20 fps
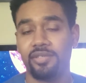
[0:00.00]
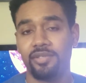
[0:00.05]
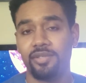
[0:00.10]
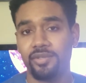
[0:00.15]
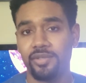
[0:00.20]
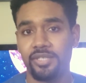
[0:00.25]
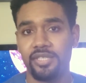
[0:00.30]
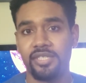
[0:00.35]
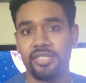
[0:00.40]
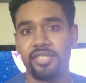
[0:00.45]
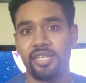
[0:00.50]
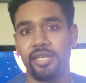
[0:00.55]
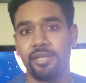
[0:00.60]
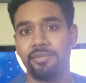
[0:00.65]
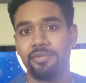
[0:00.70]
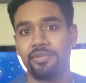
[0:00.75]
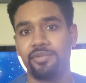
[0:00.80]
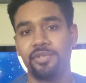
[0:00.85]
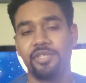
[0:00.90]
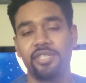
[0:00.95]
use this
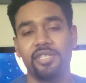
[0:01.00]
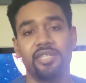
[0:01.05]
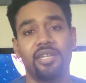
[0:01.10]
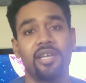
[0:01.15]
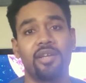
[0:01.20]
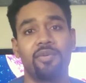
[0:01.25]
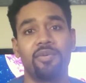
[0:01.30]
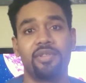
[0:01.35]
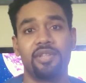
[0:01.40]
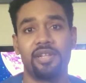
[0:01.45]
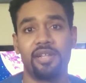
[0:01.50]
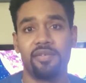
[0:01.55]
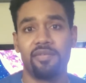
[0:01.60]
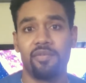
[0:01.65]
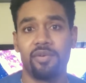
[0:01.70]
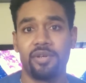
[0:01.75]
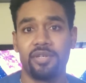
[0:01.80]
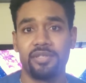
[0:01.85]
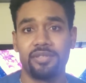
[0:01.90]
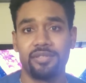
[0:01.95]
time to reconnect with
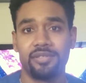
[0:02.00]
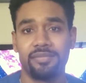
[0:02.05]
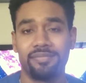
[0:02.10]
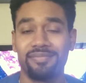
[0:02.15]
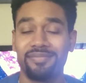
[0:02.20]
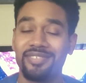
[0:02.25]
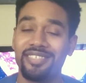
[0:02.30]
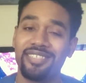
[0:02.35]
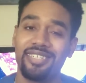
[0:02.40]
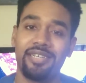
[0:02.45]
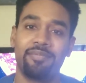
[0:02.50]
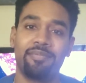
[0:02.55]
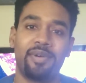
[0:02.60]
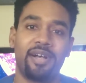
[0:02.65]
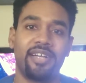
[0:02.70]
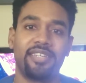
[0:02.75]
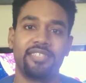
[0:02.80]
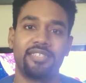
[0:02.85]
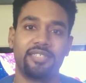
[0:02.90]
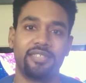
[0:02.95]
loved ones. Stay
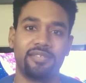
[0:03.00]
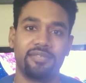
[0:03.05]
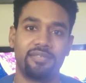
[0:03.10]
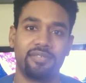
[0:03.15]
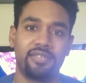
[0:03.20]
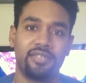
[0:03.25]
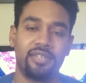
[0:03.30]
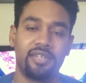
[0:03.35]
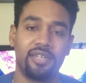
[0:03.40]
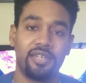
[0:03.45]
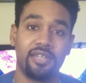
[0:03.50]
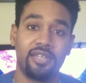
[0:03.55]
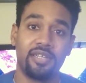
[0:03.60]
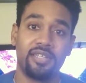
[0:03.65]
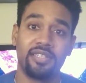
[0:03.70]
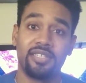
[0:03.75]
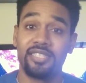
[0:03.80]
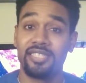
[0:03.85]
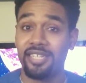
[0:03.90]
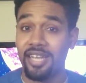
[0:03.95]
positive.
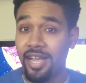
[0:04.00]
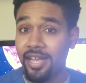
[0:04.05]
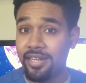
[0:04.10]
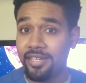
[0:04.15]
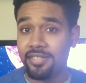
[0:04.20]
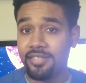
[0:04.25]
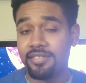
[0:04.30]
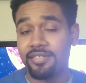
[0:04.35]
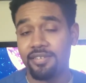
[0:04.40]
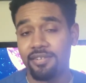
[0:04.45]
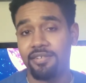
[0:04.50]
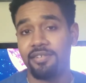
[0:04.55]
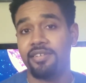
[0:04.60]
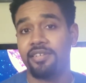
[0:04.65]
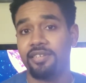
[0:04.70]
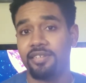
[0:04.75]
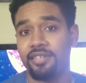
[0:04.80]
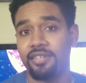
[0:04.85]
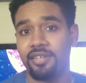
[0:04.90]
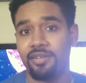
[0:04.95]
The tide is
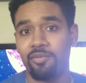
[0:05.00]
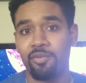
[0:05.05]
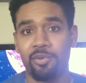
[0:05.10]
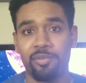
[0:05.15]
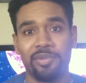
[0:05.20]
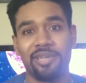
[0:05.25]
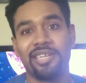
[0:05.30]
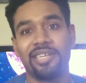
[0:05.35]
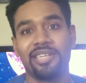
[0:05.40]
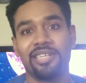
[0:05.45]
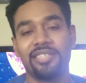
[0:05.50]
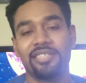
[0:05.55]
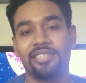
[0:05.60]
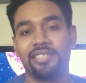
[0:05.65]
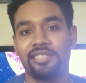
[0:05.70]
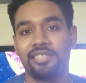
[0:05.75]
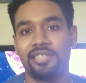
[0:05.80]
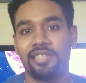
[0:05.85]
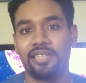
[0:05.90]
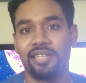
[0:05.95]
turning and we're beginning to
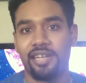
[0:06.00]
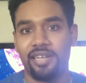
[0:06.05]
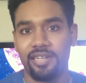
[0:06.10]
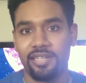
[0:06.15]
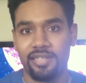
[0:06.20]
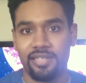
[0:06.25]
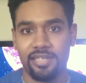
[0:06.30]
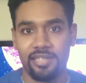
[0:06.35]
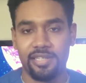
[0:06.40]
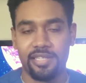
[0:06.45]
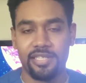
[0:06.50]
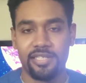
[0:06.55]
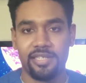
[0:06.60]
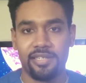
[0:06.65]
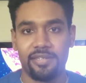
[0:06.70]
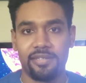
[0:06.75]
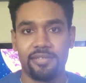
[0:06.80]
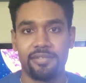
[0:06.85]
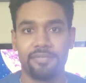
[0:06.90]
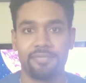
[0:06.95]
see the light at the end of the
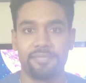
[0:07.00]
tunnel.